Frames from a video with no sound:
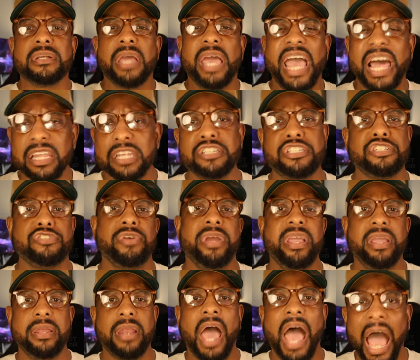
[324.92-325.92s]

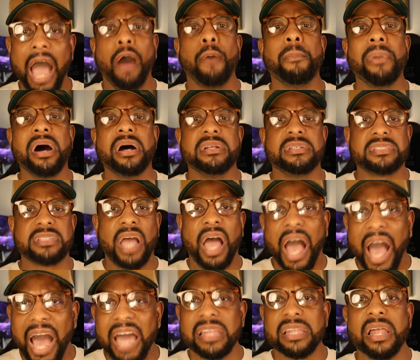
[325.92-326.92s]
illustrate how much
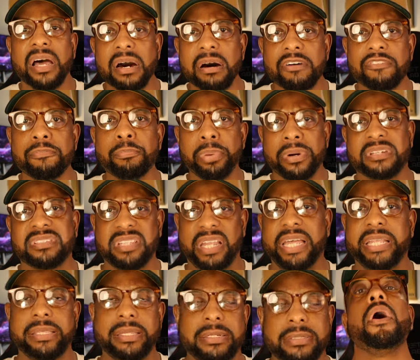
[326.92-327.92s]
I love books
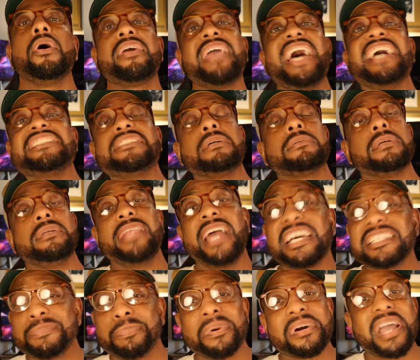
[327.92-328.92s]
like this. Okay, so the
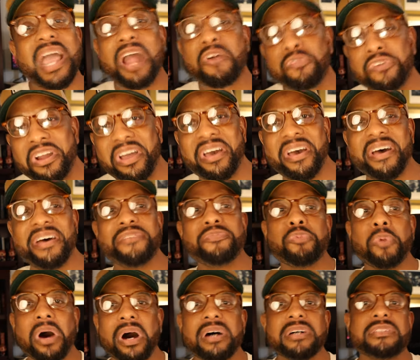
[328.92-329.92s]
next book I read
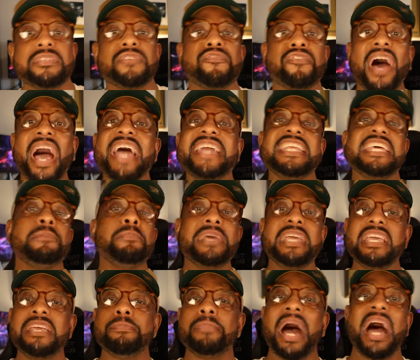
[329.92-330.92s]
was Finding
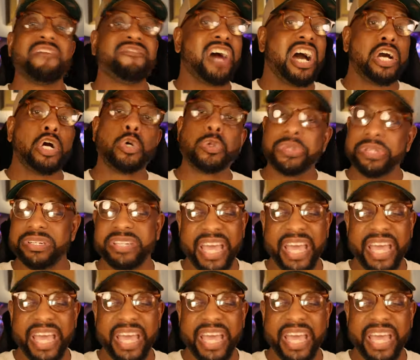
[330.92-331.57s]
Me by Viola